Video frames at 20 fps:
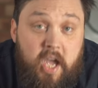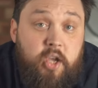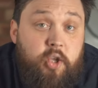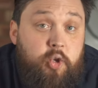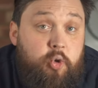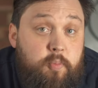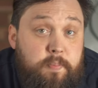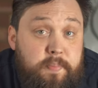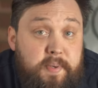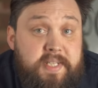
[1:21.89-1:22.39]

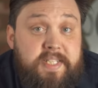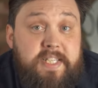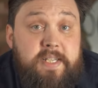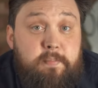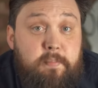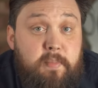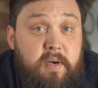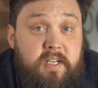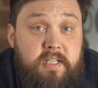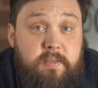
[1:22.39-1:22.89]
Your buddy
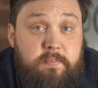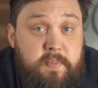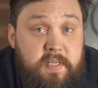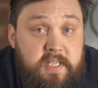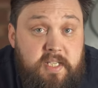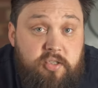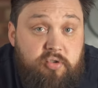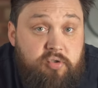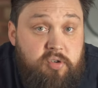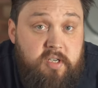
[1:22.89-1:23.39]
might
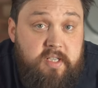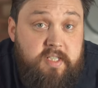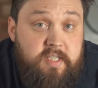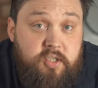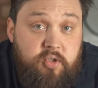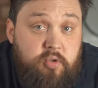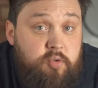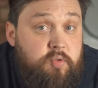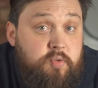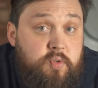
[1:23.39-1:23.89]
be trying
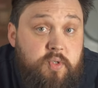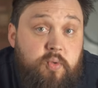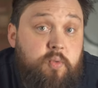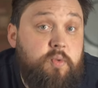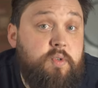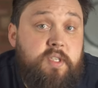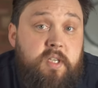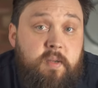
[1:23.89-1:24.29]
to sort